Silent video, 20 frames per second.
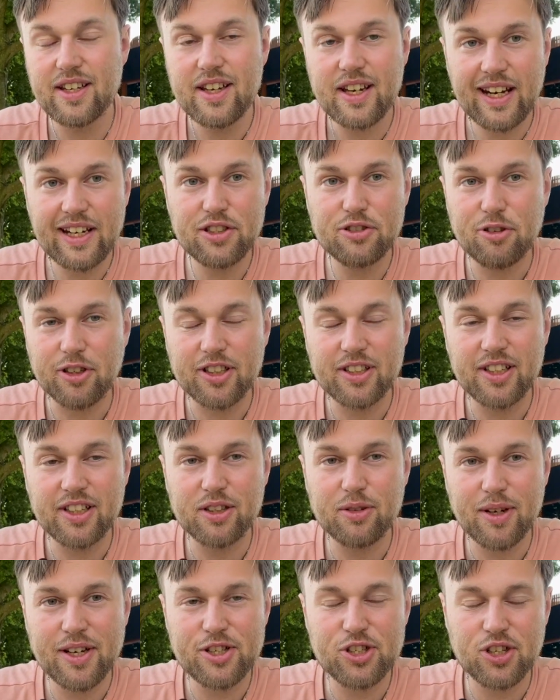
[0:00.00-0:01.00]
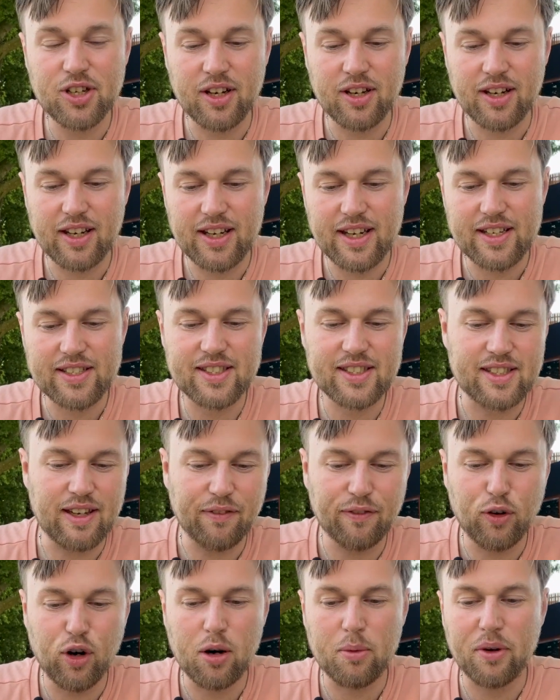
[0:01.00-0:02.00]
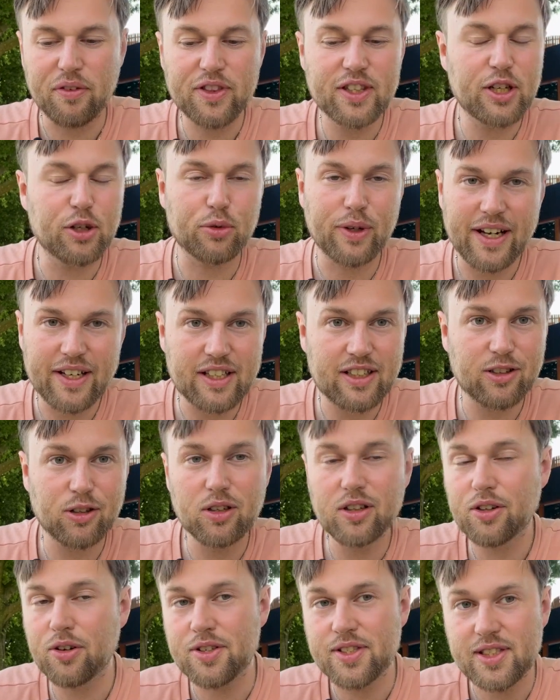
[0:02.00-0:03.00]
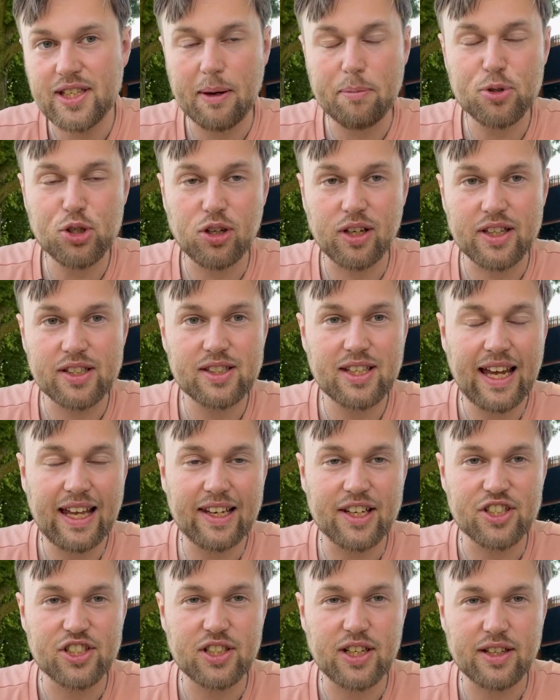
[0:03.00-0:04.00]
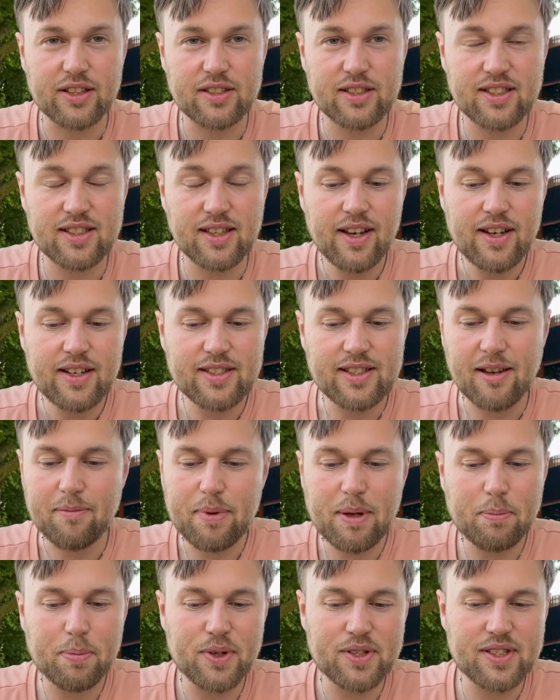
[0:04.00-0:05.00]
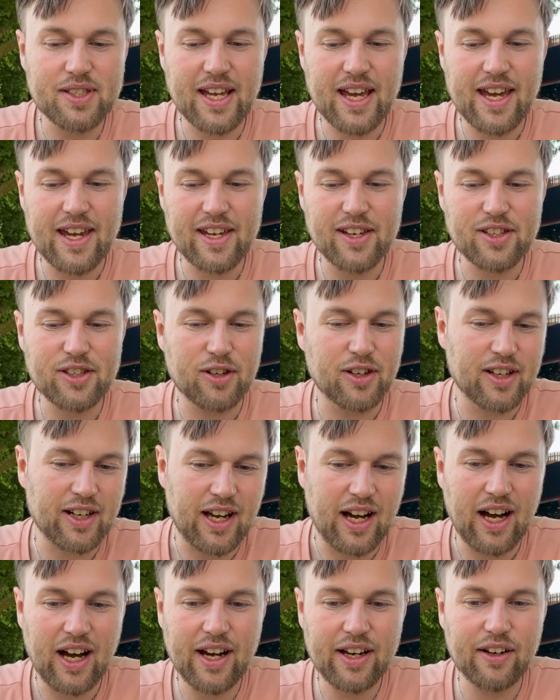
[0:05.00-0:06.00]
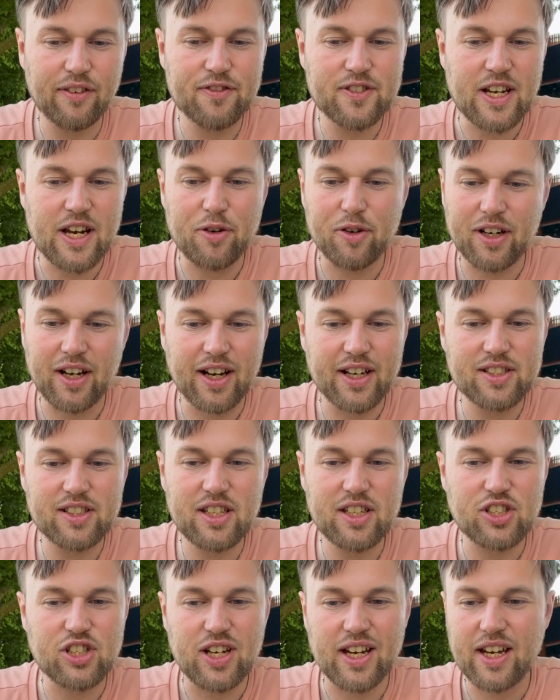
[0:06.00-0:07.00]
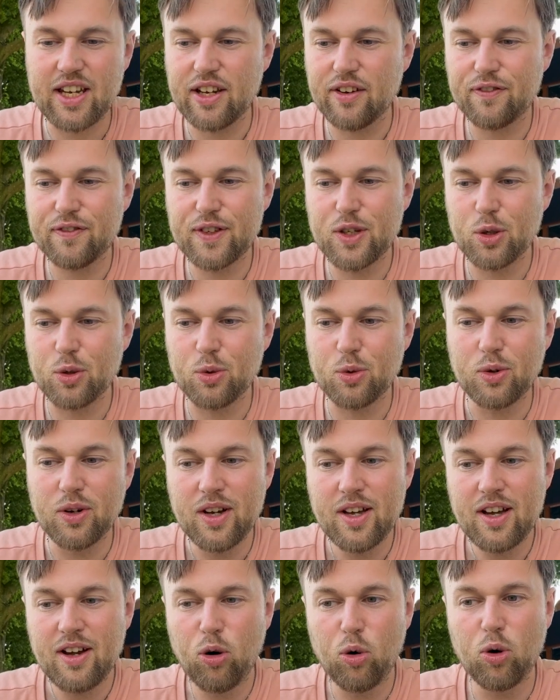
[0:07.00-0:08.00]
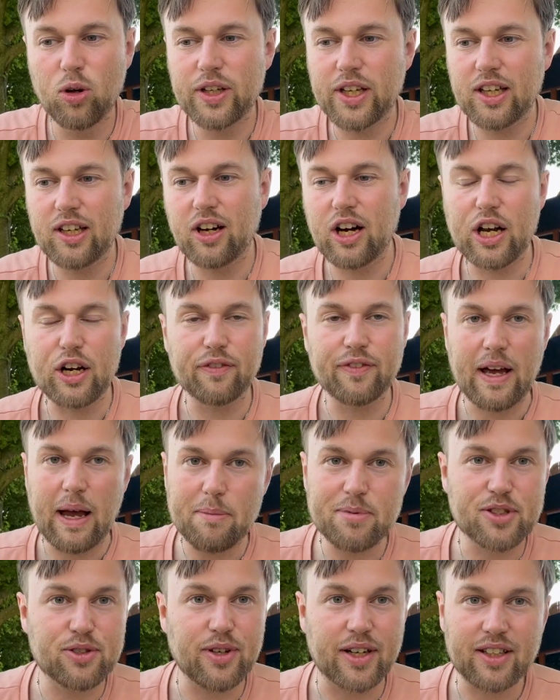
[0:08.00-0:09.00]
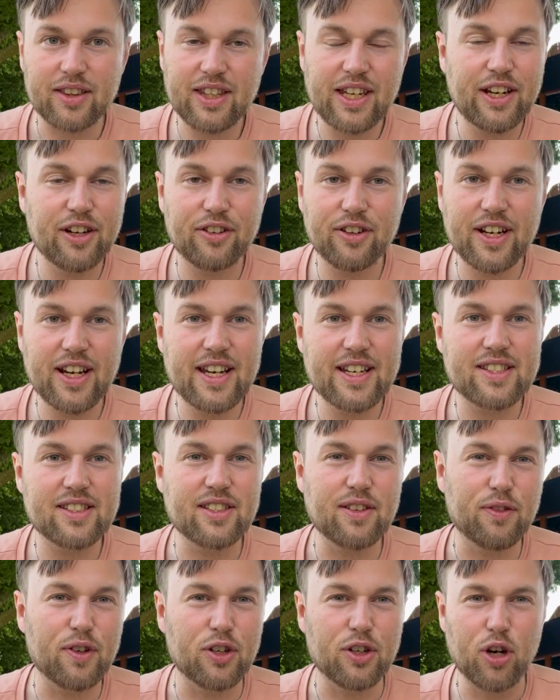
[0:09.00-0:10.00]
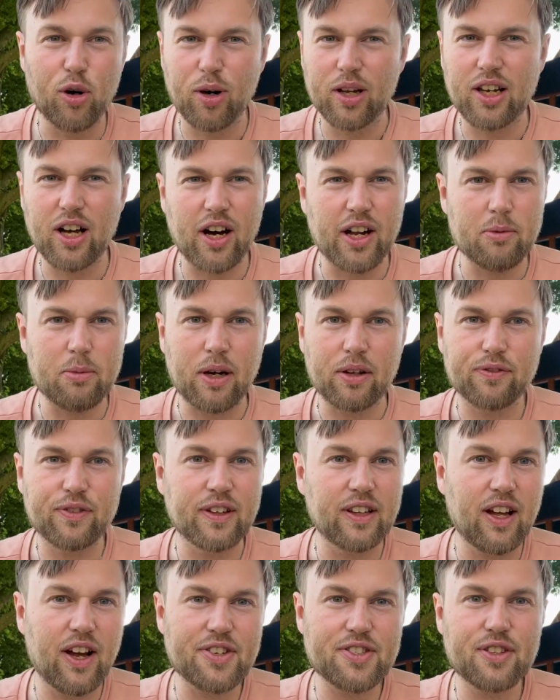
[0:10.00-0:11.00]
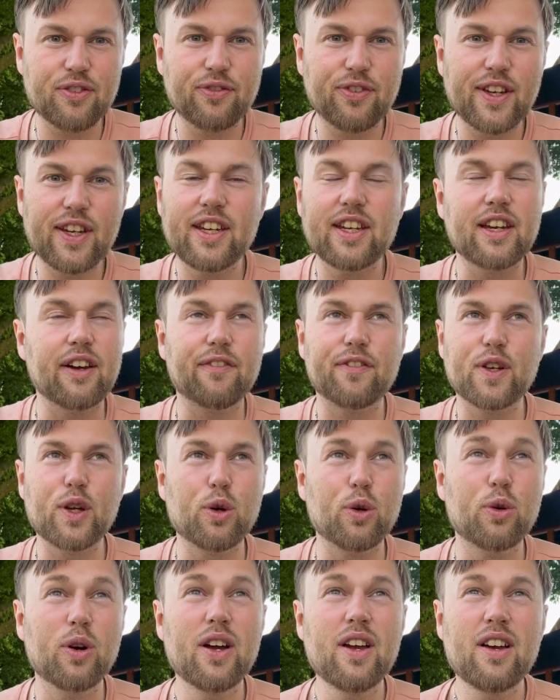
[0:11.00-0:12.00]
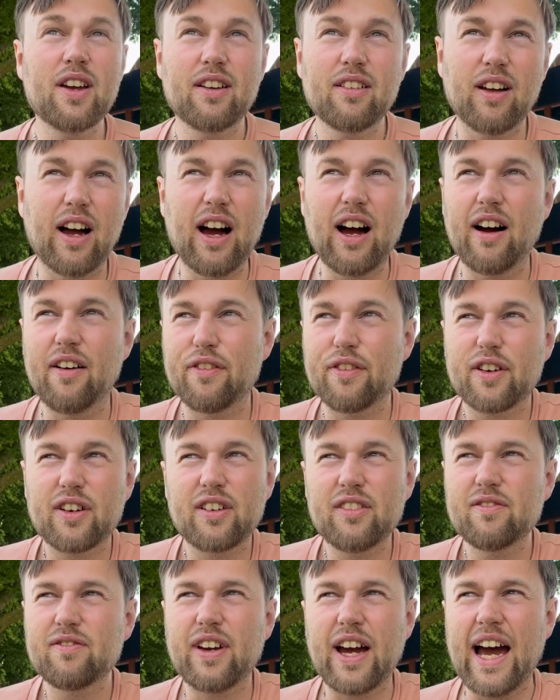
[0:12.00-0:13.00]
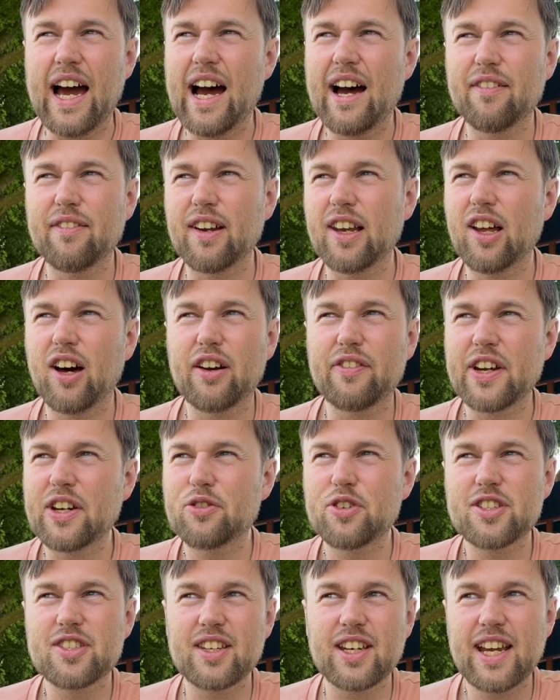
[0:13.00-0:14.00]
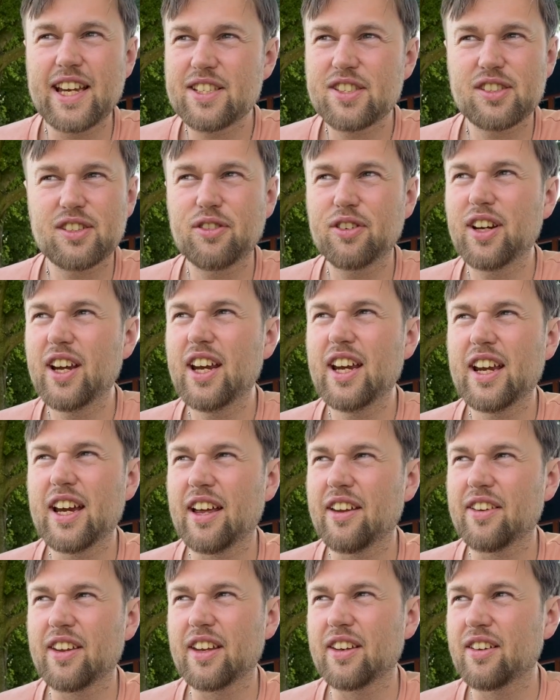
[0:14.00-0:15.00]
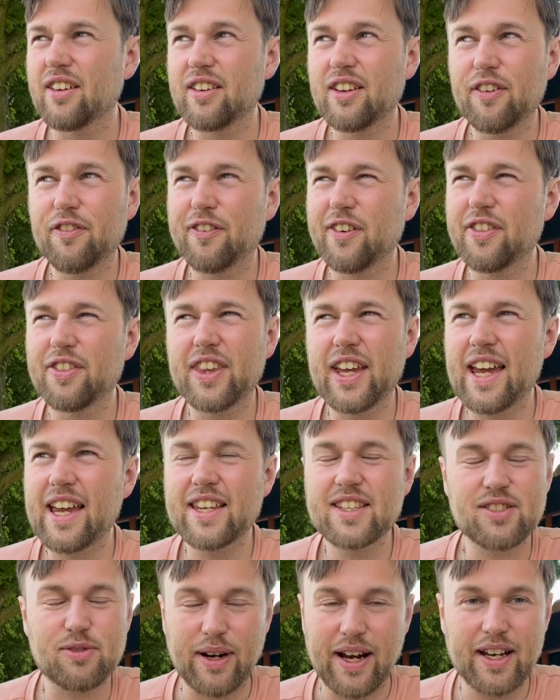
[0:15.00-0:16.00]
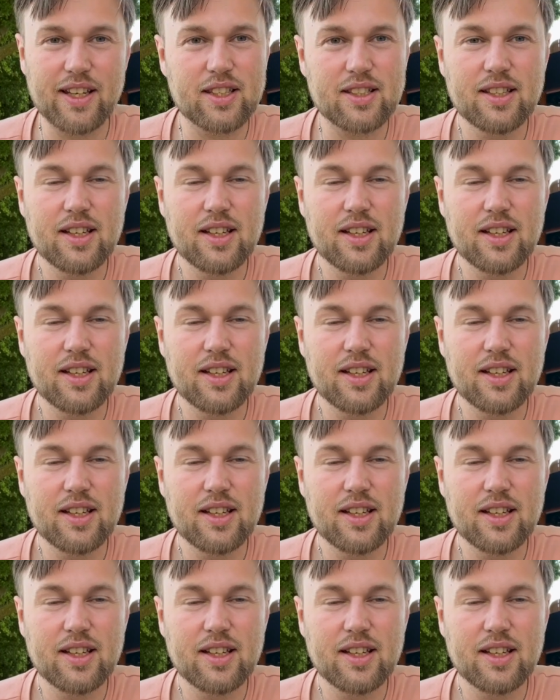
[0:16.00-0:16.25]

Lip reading: Introverted Intuition is a form of theoretical conceptual intelligence. Some people say you're an INFJ or an INTJ if you hold a lot of abstract theories, if you know a lot about philosophy, if you have a lot of interest in history and in different things, right?